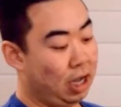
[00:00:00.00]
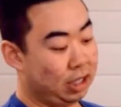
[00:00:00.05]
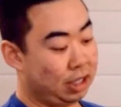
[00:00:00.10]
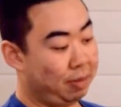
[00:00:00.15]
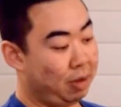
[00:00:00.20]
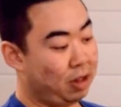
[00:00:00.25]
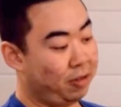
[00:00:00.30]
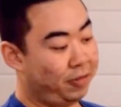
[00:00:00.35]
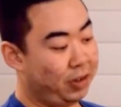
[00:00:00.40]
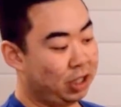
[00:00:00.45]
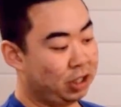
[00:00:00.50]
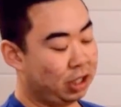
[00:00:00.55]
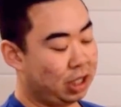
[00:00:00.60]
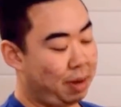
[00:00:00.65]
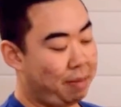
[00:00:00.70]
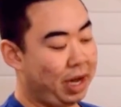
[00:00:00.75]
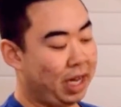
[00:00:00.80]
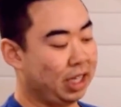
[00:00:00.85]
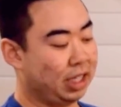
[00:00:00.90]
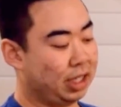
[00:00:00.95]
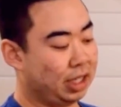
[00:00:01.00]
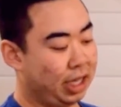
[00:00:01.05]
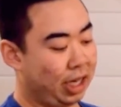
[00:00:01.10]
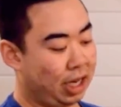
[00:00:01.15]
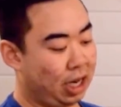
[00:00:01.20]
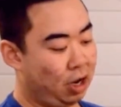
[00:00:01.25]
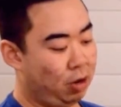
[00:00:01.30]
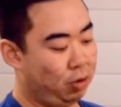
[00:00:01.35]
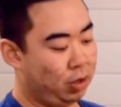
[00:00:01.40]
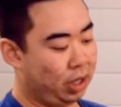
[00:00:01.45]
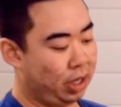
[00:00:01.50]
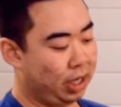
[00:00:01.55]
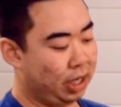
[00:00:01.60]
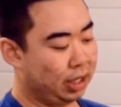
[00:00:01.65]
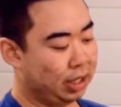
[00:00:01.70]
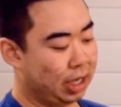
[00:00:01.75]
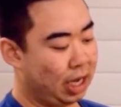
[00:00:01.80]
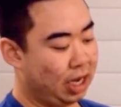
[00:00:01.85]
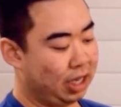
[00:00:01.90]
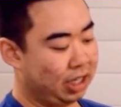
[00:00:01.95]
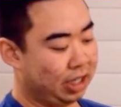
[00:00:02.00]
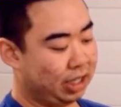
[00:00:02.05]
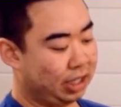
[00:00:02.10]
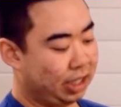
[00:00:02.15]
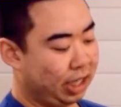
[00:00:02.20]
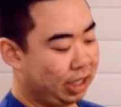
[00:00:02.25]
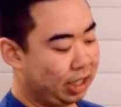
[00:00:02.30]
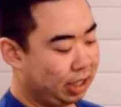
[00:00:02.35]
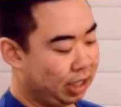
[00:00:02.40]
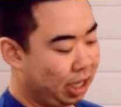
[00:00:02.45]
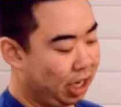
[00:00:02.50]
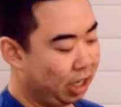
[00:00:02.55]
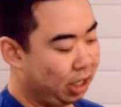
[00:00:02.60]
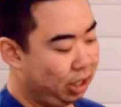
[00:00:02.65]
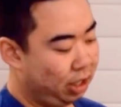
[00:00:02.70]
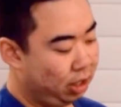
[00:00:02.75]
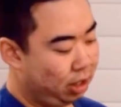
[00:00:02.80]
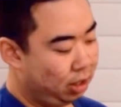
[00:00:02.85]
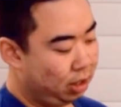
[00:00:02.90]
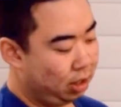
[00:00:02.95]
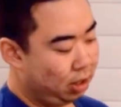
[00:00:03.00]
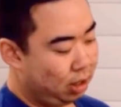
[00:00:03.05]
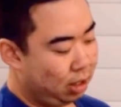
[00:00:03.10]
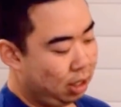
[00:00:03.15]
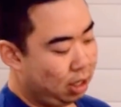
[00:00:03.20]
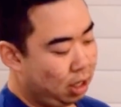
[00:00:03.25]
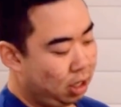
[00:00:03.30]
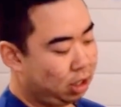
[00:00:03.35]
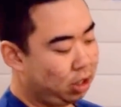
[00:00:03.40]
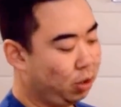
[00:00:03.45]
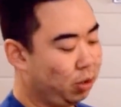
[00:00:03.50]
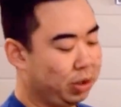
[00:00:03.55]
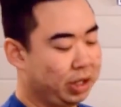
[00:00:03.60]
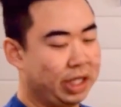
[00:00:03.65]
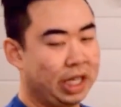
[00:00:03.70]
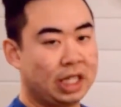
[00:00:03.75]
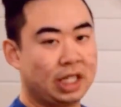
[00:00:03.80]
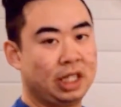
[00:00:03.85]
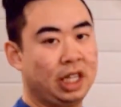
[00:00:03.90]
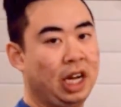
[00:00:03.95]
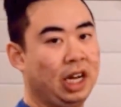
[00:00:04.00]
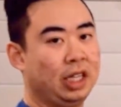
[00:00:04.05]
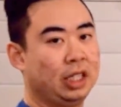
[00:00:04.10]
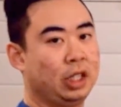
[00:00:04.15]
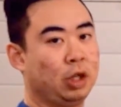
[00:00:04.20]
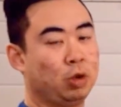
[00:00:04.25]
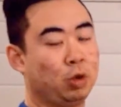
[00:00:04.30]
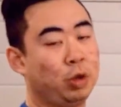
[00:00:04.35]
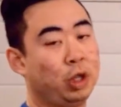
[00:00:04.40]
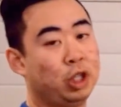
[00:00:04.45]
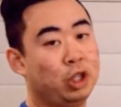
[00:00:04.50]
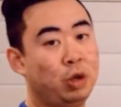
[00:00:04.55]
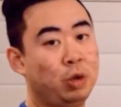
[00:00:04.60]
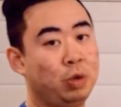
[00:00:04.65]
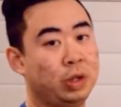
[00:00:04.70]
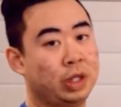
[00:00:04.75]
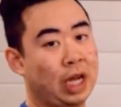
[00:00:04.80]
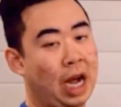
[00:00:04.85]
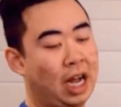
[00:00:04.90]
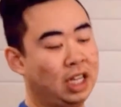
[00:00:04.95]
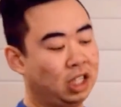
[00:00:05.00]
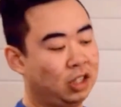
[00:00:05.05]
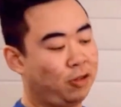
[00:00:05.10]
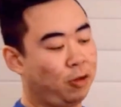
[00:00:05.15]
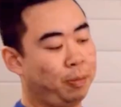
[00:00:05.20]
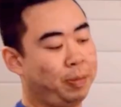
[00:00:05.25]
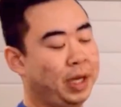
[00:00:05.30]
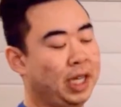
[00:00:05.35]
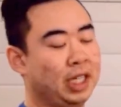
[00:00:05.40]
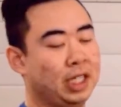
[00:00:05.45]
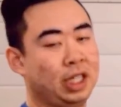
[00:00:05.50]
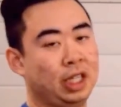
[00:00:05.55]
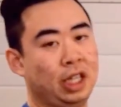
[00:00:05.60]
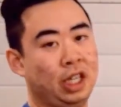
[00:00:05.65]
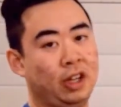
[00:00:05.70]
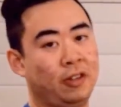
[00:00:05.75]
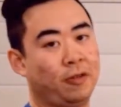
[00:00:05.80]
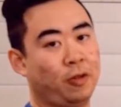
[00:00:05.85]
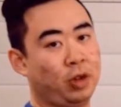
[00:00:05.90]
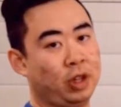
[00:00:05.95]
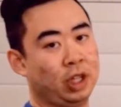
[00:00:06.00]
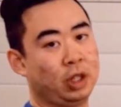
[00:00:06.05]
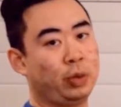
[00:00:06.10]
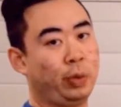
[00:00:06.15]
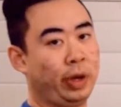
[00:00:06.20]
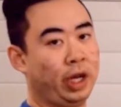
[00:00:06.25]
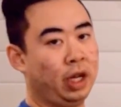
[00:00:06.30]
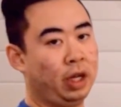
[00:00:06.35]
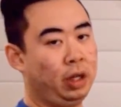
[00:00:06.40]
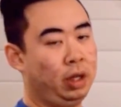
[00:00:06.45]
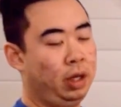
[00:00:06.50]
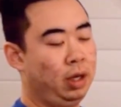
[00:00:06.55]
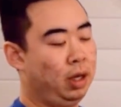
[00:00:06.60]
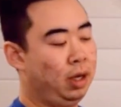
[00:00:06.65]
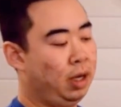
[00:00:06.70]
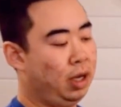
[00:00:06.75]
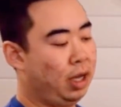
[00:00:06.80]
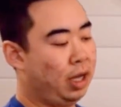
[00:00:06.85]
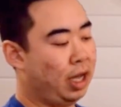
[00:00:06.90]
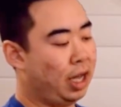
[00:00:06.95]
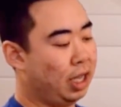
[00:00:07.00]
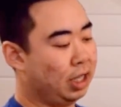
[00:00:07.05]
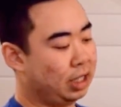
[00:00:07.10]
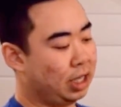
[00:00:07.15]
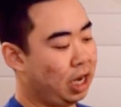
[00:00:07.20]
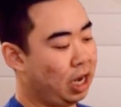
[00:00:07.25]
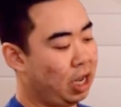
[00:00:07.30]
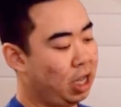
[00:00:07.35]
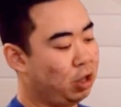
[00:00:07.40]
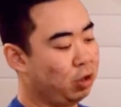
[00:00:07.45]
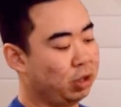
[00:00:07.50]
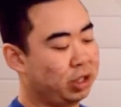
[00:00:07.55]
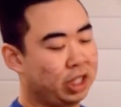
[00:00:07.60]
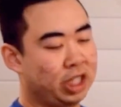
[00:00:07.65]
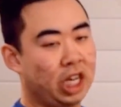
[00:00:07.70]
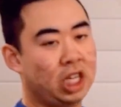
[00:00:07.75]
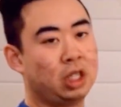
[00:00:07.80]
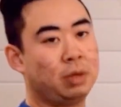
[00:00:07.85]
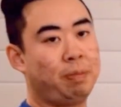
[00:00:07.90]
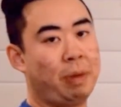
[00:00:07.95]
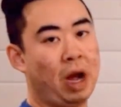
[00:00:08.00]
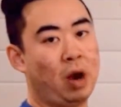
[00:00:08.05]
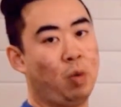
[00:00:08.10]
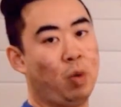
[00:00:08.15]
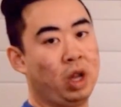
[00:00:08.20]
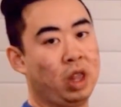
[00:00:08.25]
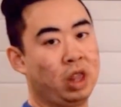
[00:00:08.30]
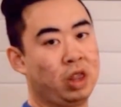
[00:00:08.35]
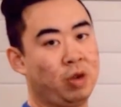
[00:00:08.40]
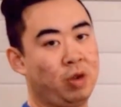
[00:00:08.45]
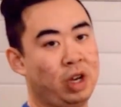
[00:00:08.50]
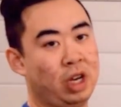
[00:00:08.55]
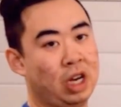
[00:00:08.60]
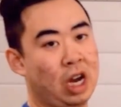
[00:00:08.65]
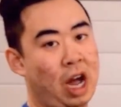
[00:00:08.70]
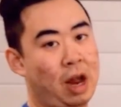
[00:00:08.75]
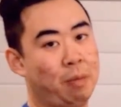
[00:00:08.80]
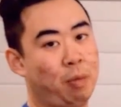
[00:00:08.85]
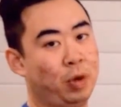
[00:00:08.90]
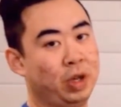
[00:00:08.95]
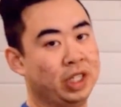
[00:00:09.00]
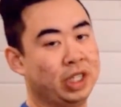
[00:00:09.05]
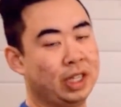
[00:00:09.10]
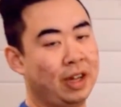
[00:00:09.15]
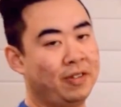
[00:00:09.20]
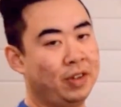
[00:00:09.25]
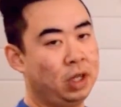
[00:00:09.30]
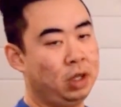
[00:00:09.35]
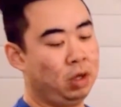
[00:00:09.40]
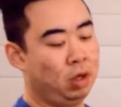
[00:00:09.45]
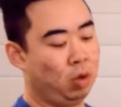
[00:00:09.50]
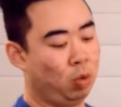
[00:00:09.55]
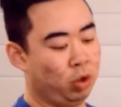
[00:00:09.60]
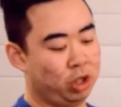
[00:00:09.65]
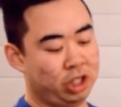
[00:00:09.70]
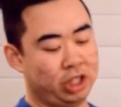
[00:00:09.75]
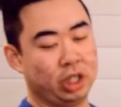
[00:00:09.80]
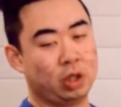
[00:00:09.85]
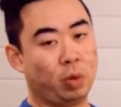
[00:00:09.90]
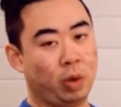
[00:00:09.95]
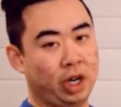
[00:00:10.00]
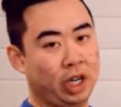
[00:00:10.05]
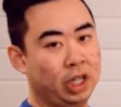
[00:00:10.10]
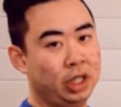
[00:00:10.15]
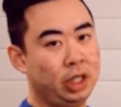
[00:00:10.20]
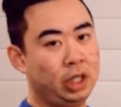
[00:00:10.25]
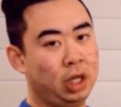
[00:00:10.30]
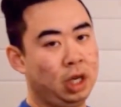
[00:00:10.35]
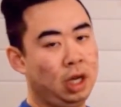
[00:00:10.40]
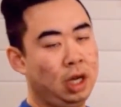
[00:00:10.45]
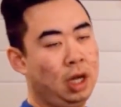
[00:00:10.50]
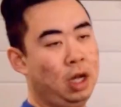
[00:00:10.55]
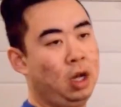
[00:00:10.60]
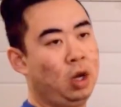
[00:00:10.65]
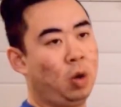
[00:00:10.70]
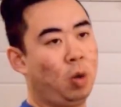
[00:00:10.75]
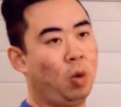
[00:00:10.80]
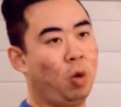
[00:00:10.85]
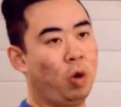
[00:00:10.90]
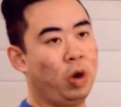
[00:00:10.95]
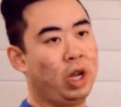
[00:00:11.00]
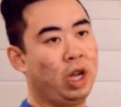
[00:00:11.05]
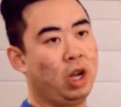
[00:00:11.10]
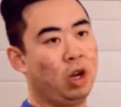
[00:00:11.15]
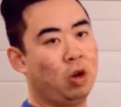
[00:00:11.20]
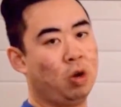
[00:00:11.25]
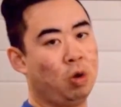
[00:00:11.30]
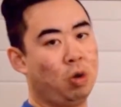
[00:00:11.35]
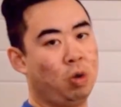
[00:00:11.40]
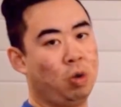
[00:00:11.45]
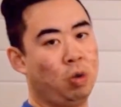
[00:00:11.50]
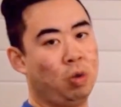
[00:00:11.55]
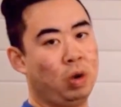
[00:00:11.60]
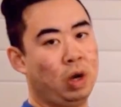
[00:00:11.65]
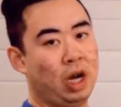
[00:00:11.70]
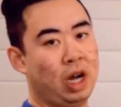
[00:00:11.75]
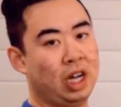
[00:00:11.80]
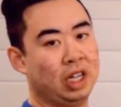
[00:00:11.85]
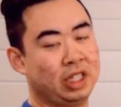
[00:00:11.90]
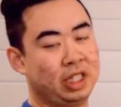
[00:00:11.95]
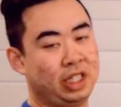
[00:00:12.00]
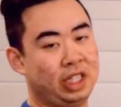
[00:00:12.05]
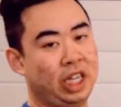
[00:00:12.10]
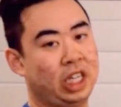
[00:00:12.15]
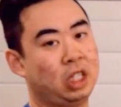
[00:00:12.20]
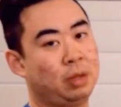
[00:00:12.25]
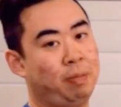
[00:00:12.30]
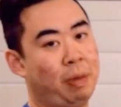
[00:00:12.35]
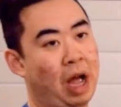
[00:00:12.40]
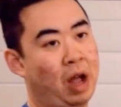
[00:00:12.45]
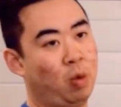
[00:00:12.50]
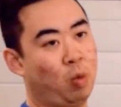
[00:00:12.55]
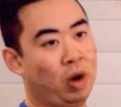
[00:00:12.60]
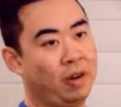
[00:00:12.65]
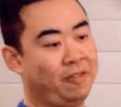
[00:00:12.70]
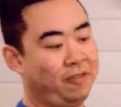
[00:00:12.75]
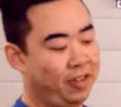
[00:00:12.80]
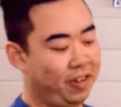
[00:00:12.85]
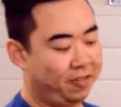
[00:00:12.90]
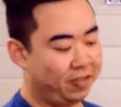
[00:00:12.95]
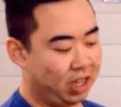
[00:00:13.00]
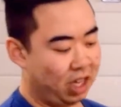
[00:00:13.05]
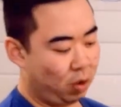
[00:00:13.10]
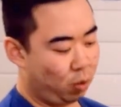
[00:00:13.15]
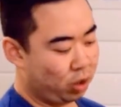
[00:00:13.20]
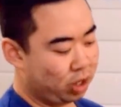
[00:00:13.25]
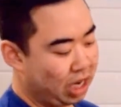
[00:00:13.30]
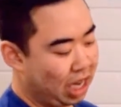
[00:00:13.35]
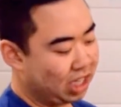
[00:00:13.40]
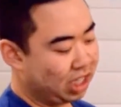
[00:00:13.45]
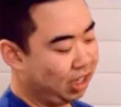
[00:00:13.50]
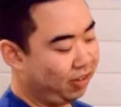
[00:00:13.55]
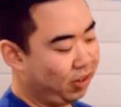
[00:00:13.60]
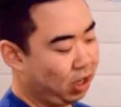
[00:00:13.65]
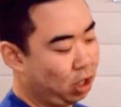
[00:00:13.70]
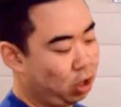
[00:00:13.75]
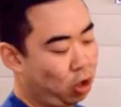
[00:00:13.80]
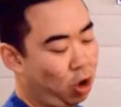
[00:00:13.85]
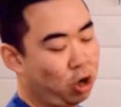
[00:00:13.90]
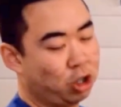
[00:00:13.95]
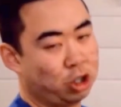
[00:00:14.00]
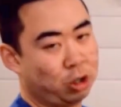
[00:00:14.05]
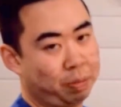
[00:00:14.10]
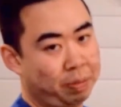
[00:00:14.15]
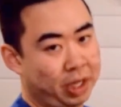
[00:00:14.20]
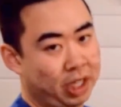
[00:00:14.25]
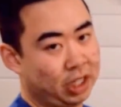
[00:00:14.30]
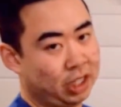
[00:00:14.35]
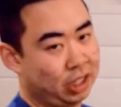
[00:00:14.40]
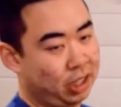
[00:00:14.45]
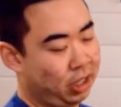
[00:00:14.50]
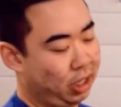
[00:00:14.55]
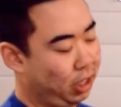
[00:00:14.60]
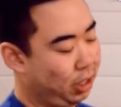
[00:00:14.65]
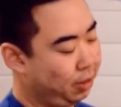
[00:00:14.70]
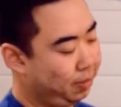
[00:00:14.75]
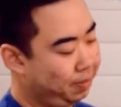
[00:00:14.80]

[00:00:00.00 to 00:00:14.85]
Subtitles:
some other features that make it stick out is the 6 lug. So 6 lugs, there's only 2 sizes for PCD for this wheel. It's either 6 by 139.7, which this one is, or you can go a 6 by 150, which has even a larger PCD.